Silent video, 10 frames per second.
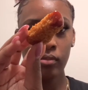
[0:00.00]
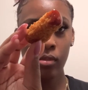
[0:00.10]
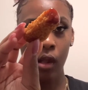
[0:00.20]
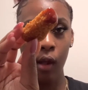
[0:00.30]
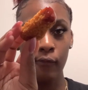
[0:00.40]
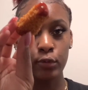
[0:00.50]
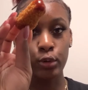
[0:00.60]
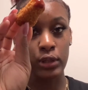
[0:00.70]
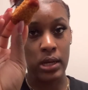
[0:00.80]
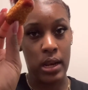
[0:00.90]
Of
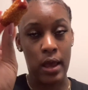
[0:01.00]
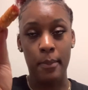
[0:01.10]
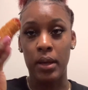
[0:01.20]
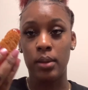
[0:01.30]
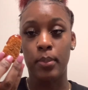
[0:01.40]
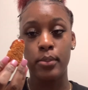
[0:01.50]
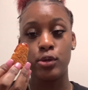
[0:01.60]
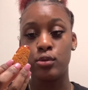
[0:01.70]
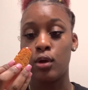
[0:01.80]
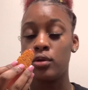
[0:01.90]
course, I gotta have my barbecue
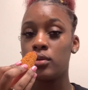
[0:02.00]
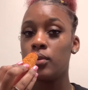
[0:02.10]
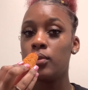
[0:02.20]
sauce.